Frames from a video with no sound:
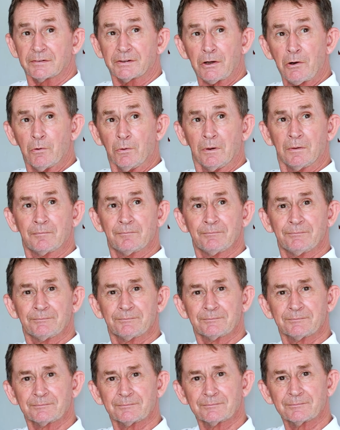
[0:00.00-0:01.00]
So.
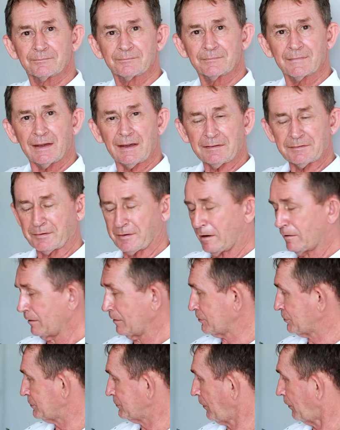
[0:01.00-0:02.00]
That's
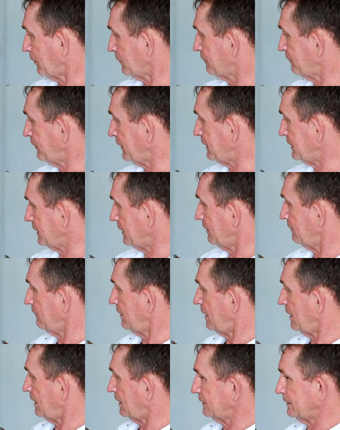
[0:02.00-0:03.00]
our short
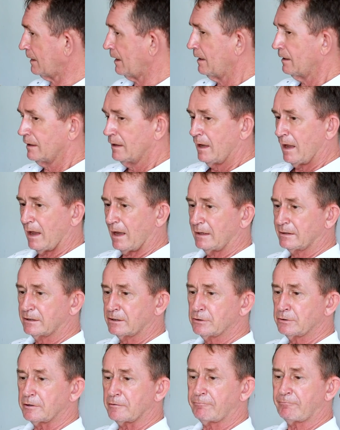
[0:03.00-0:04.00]
video on the
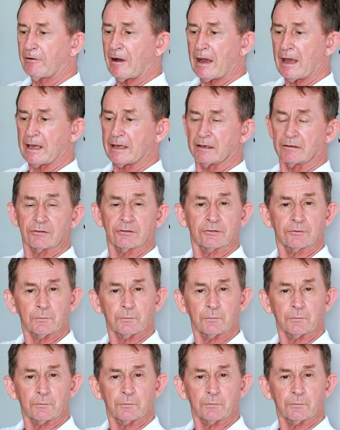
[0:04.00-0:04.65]
UniFi